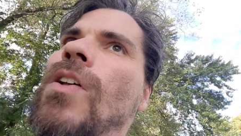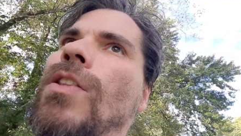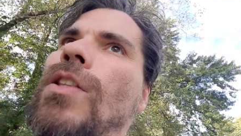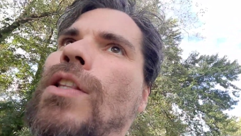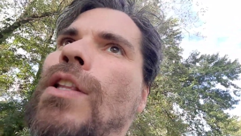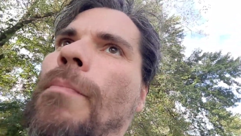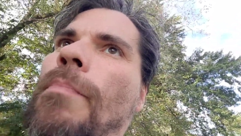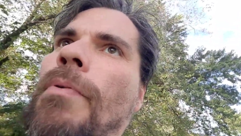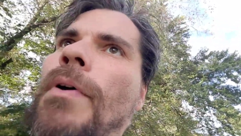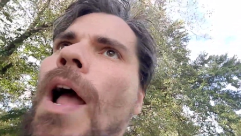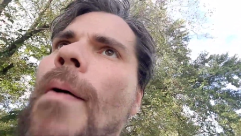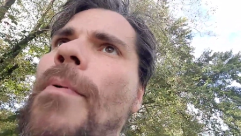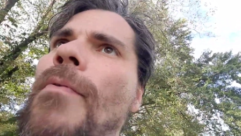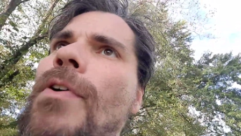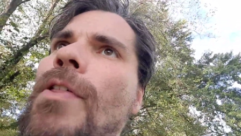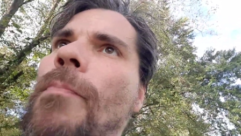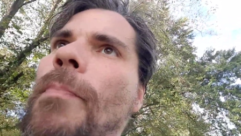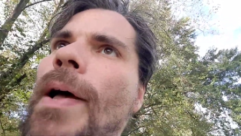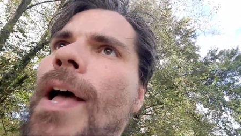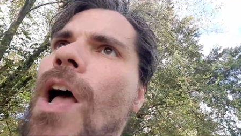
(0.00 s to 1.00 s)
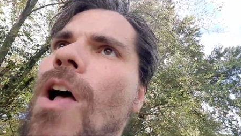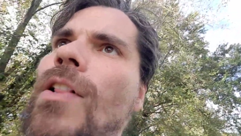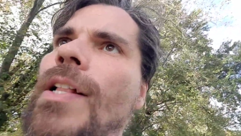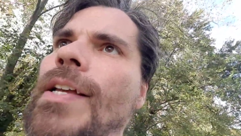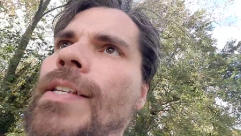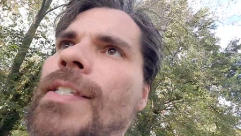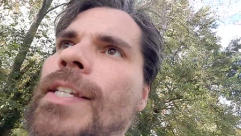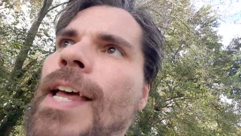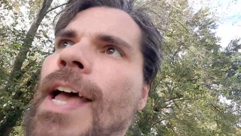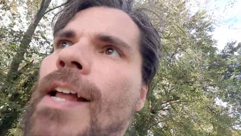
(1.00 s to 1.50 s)
The problem with Bell
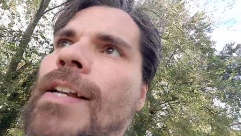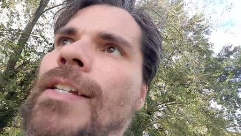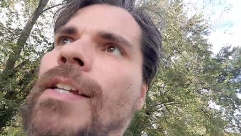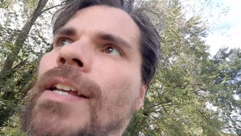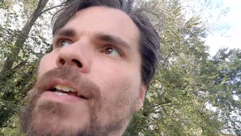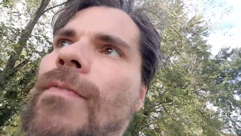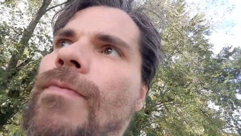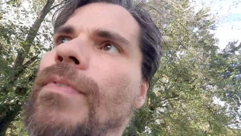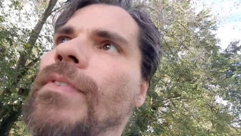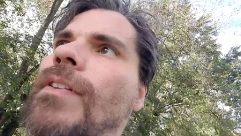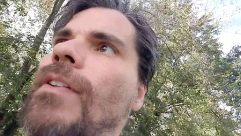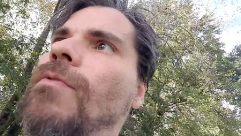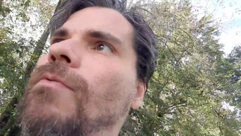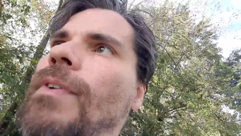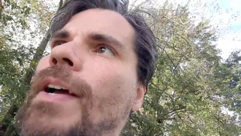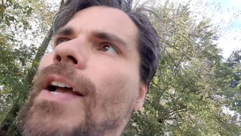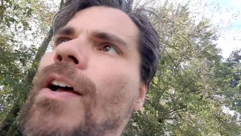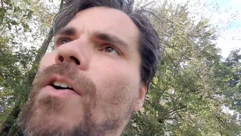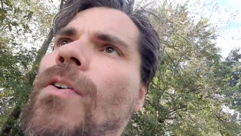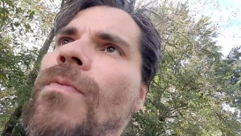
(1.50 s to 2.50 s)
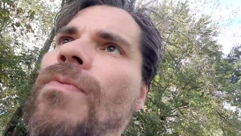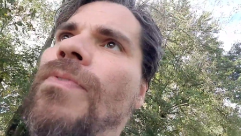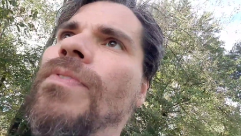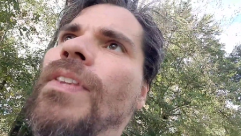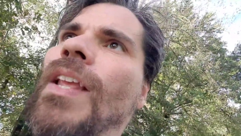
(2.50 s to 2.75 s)
is that, well,